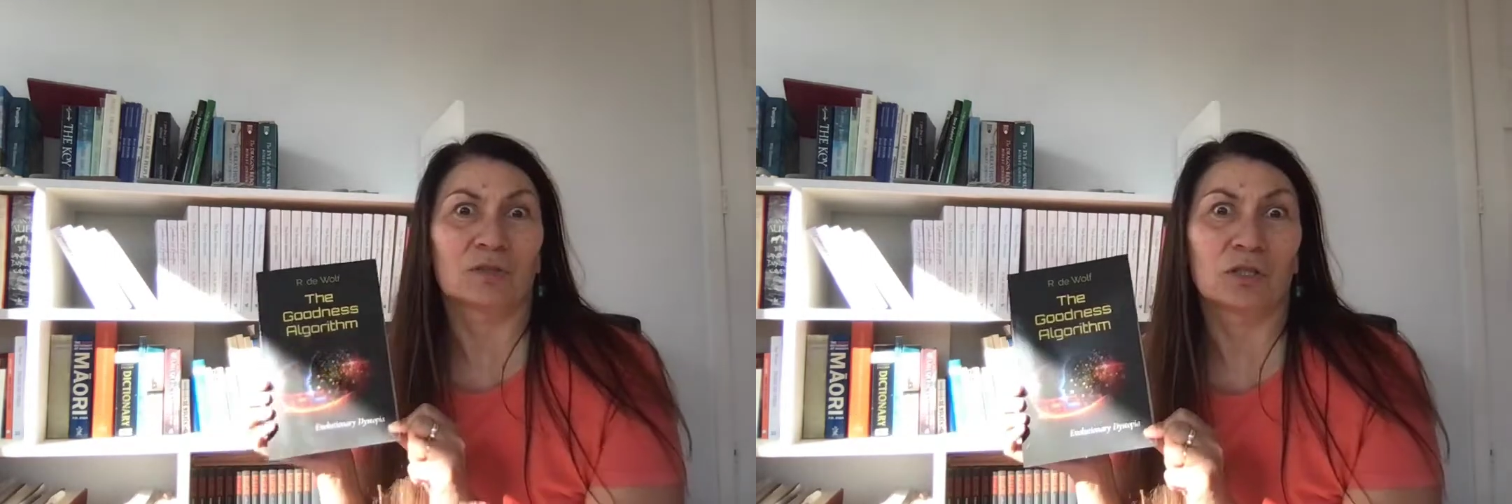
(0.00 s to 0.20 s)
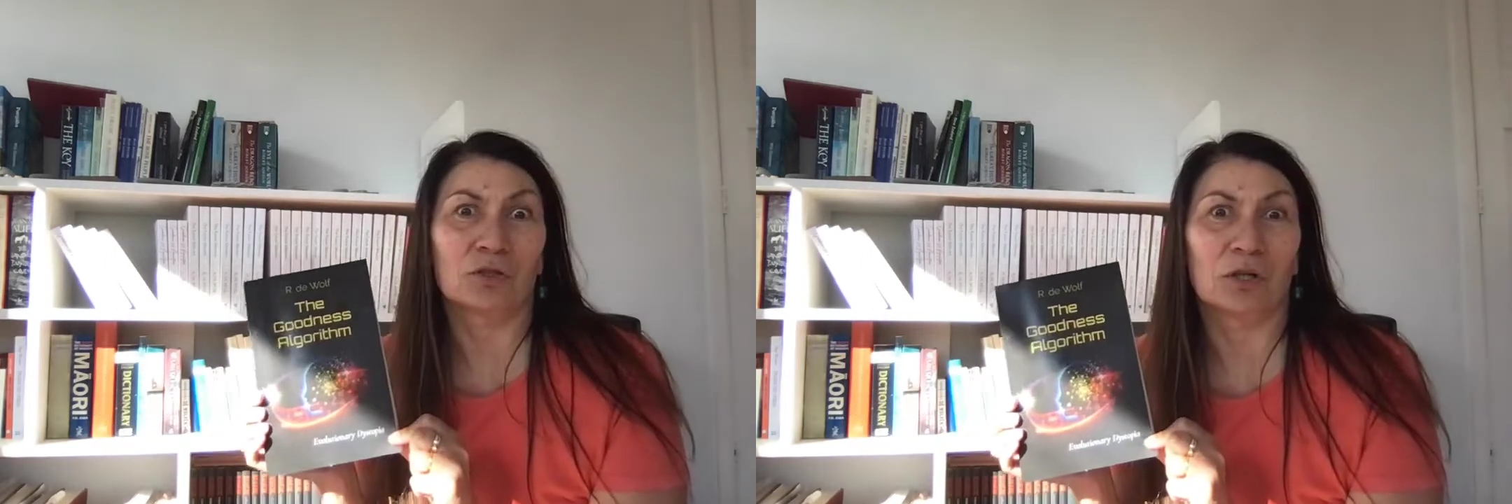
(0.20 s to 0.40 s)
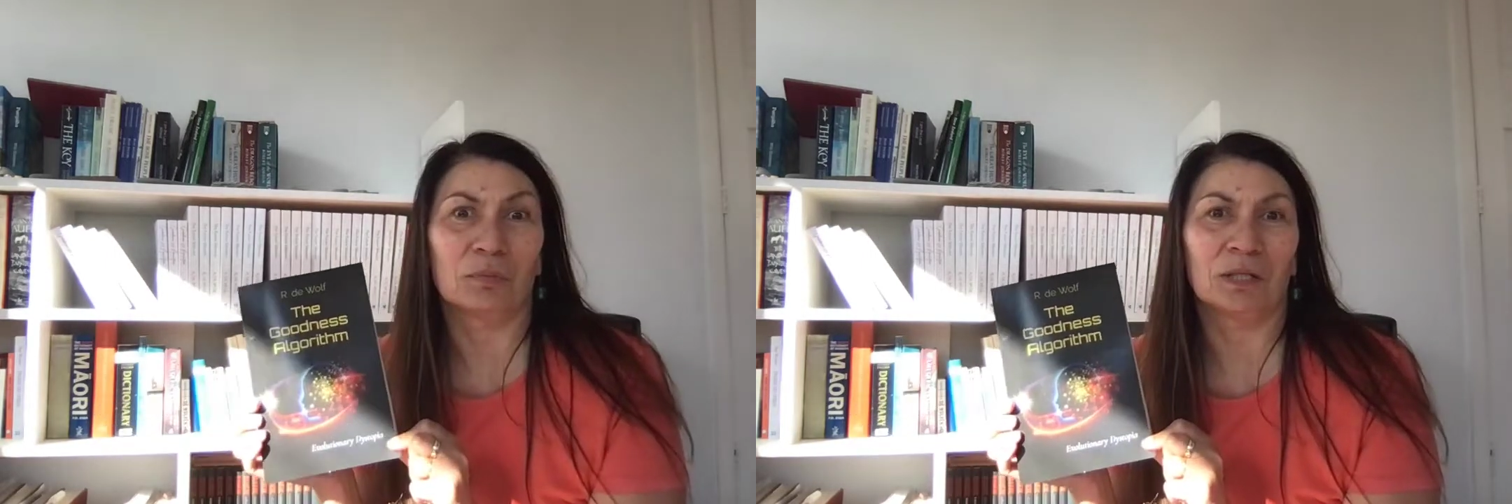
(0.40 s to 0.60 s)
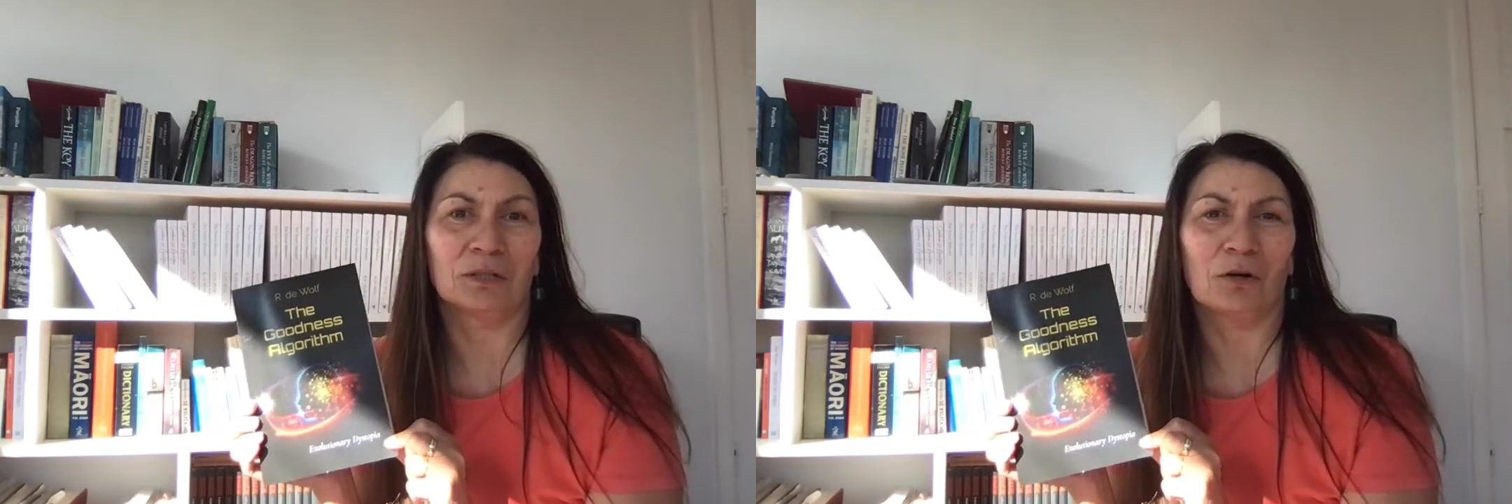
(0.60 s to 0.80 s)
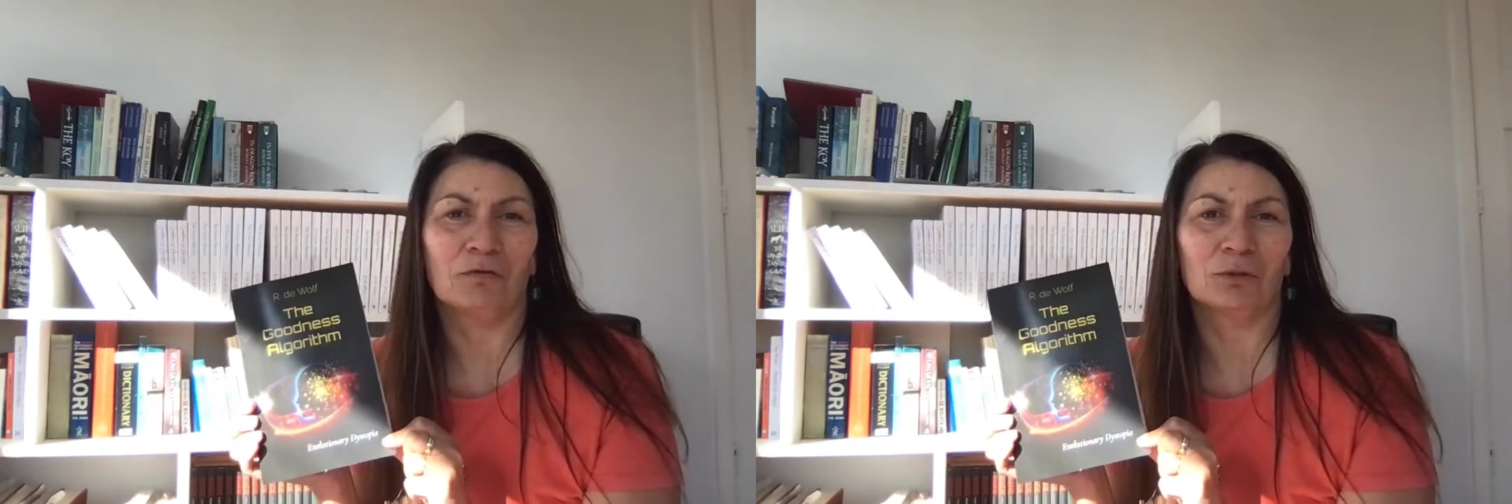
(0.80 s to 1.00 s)
dystopian
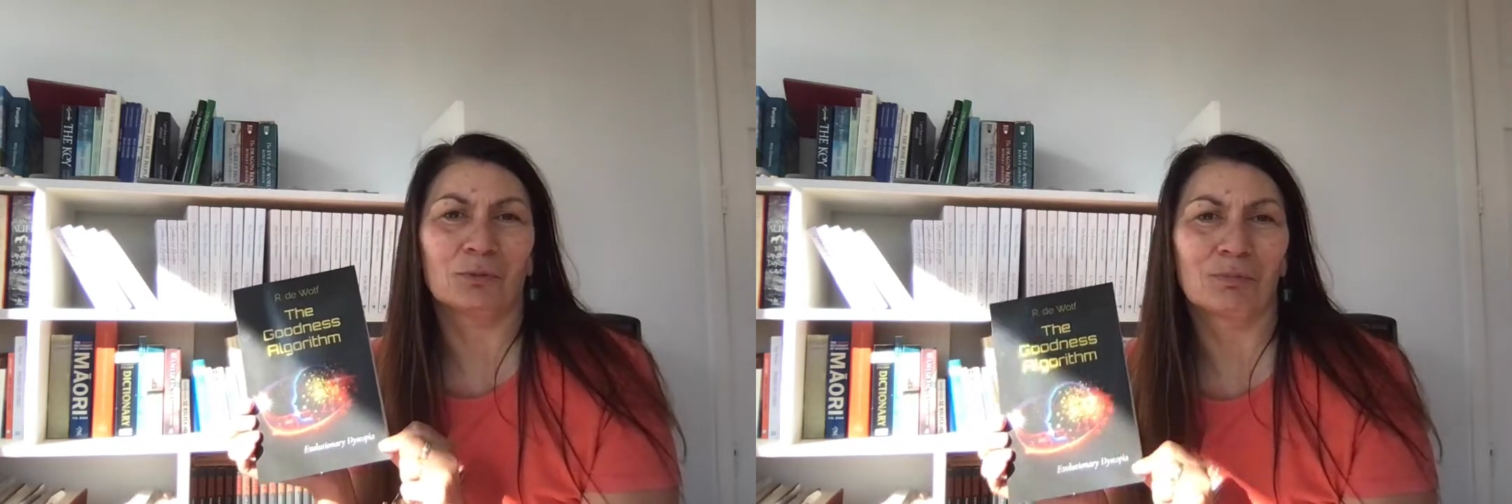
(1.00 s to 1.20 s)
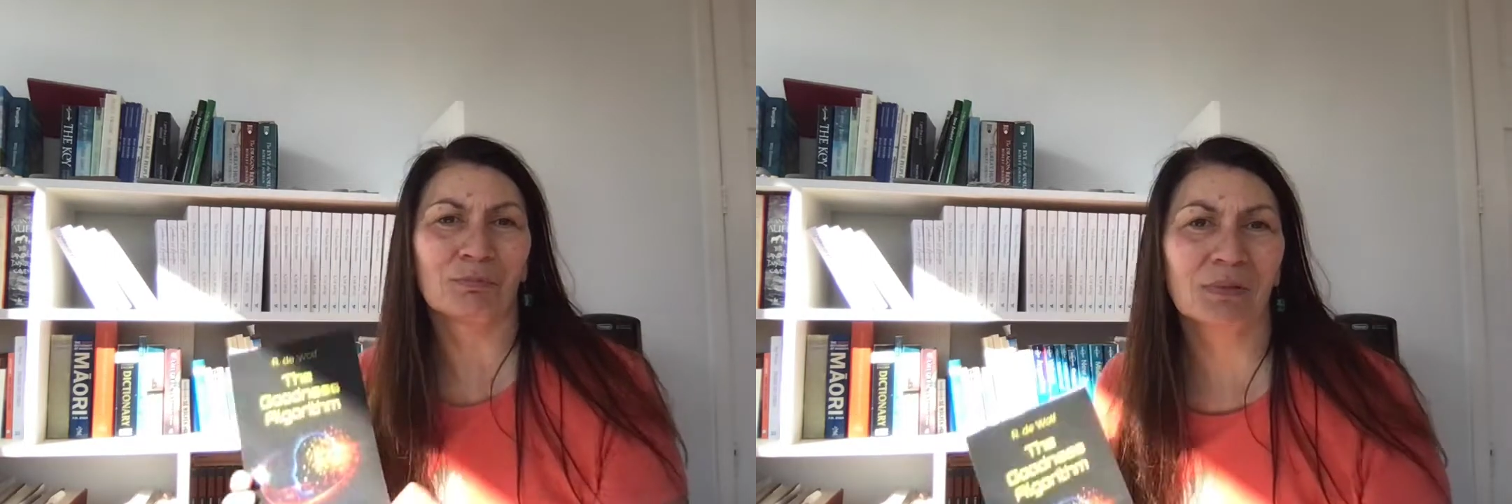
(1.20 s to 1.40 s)
novel